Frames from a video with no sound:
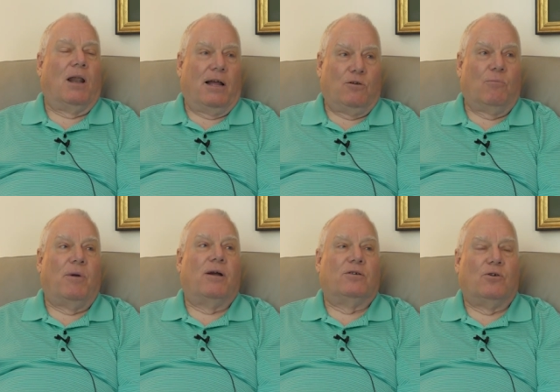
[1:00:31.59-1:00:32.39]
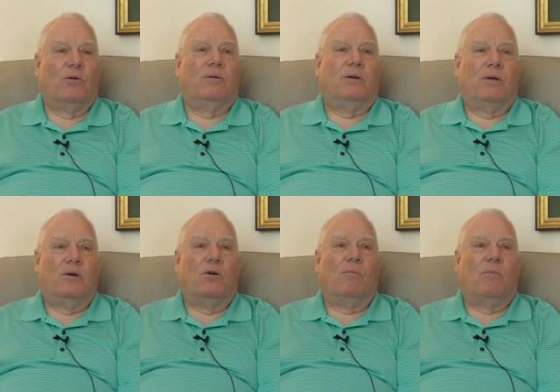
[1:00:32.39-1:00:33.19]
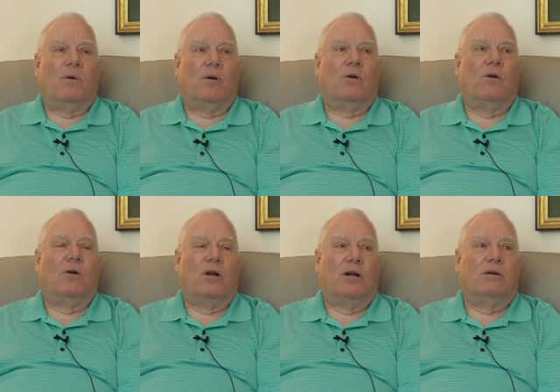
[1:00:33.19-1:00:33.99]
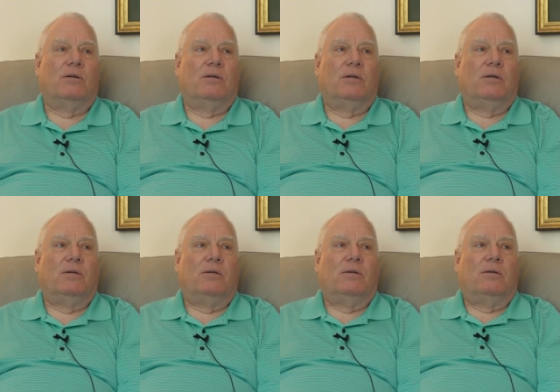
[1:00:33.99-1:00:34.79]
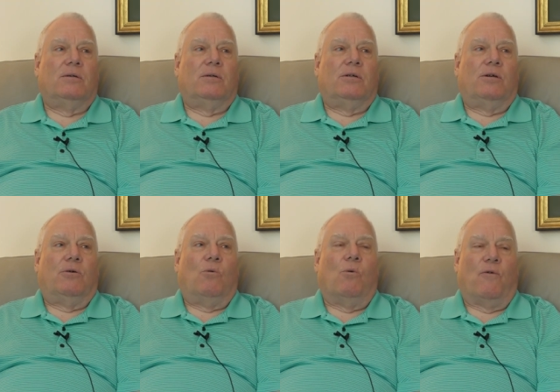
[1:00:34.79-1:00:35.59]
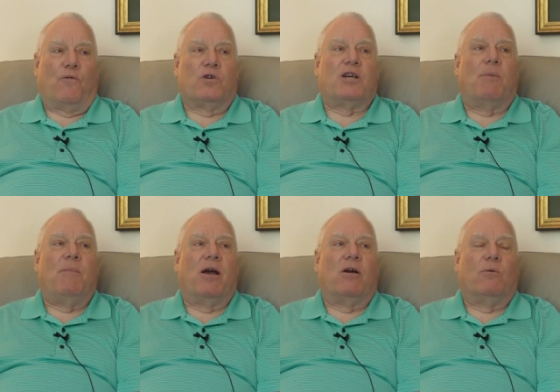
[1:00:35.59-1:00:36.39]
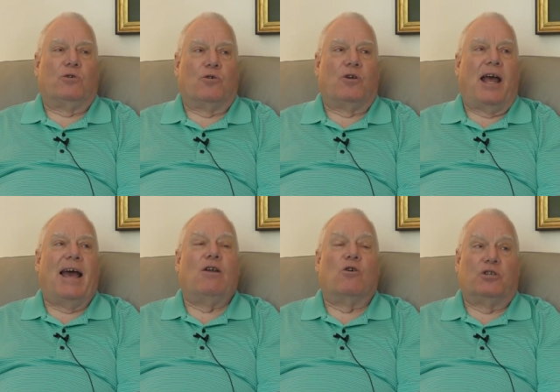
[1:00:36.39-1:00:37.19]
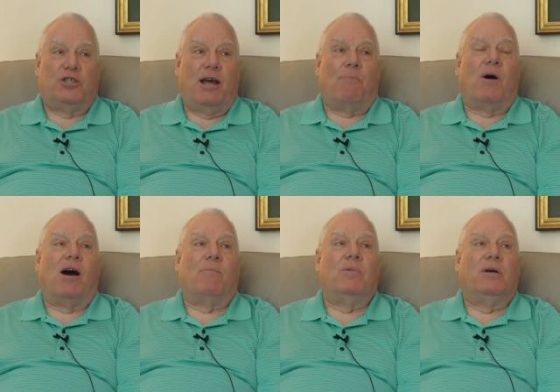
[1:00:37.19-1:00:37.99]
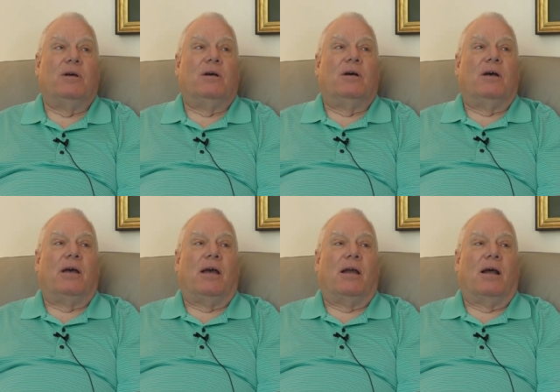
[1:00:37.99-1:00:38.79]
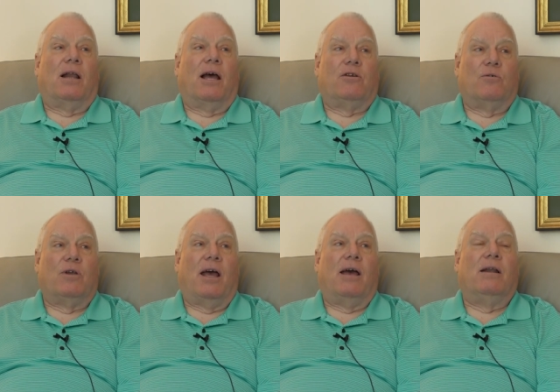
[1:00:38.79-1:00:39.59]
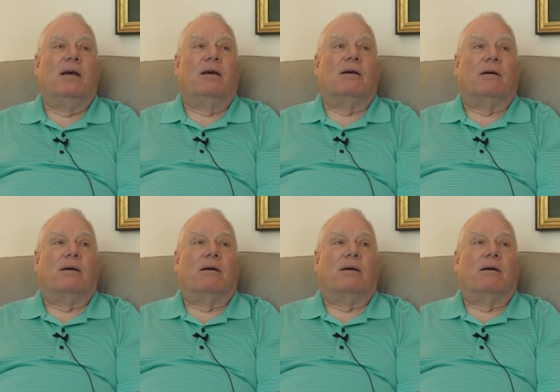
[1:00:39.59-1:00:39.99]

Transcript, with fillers: I liked her parents. Her her, her uh, when we first got married, it was her dad and her stepmom, and I liked her dad.